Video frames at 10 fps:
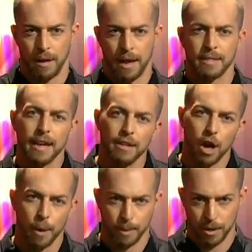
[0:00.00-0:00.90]
has had the
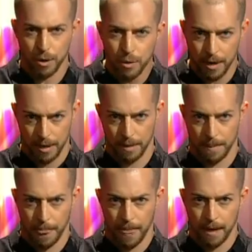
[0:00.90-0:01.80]
opportunity
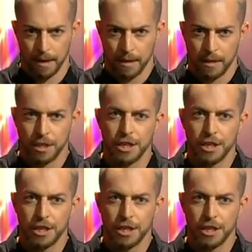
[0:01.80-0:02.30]
to